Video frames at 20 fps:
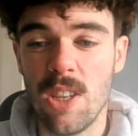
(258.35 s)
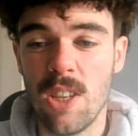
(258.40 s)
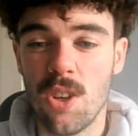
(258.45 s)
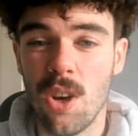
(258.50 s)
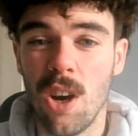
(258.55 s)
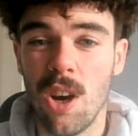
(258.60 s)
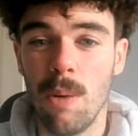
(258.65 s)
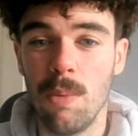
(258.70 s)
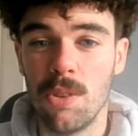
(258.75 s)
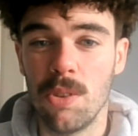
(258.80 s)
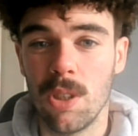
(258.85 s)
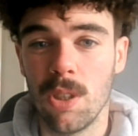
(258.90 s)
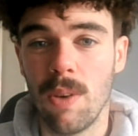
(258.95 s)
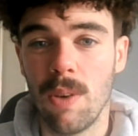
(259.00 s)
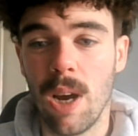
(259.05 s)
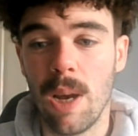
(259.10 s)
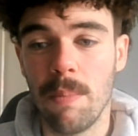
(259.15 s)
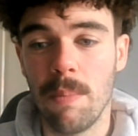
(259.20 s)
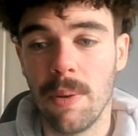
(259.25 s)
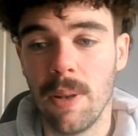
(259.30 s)
his heart was in the
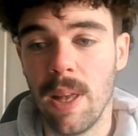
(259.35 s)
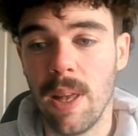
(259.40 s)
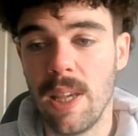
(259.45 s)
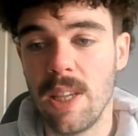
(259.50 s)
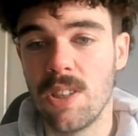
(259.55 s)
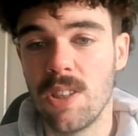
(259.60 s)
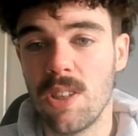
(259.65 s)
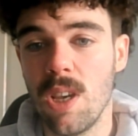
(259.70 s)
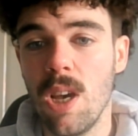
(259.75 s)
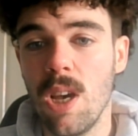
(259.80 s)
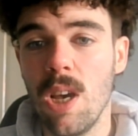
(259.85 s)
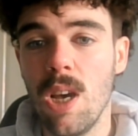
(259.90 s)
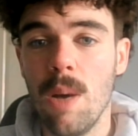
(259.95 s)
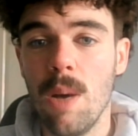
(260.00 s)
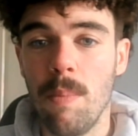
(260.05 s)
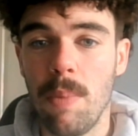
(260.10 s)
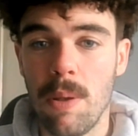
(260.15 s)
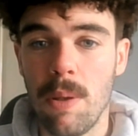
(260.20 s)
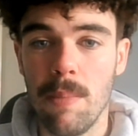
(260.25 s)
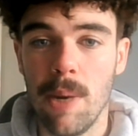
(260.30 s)
right place,
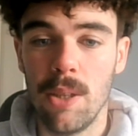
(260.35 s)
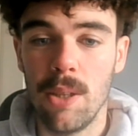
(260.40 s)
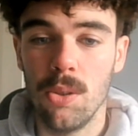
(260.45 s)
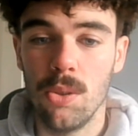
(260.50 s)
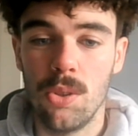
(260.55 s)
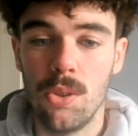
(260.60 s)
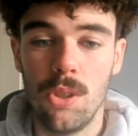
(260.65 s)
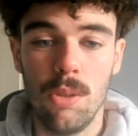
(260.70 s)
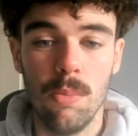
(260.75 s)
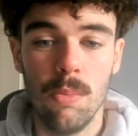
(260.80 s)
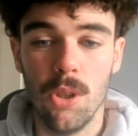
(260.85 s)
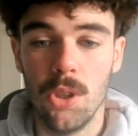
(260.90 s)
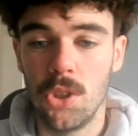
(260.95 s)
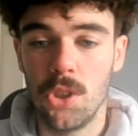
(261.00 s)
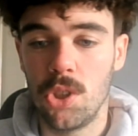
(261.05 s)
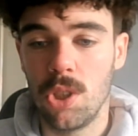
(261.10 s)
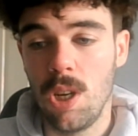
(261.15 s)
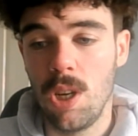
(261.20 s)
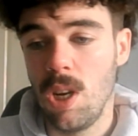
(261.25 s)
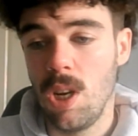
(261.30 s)
but he meddled too
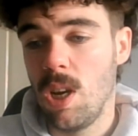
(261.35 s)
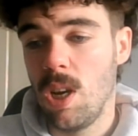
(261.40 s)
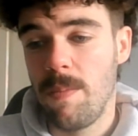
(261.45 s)
much.